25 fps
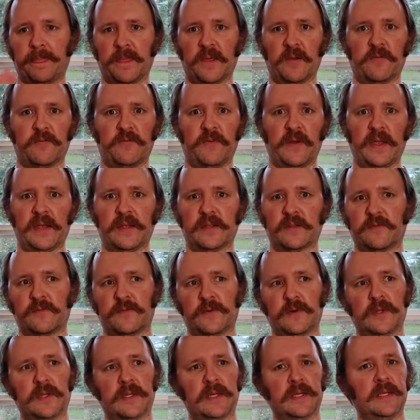effaced,
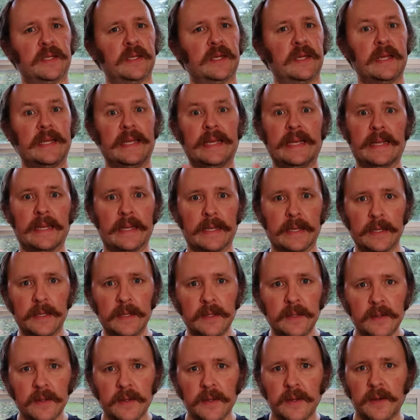fully hidden
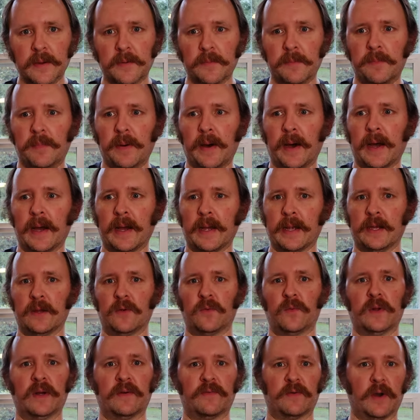by
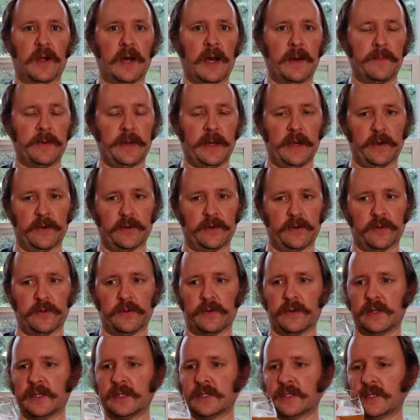whatever hop character
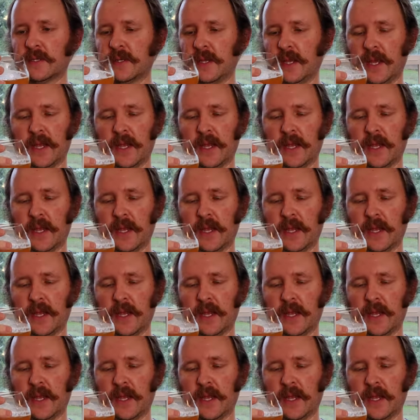there is.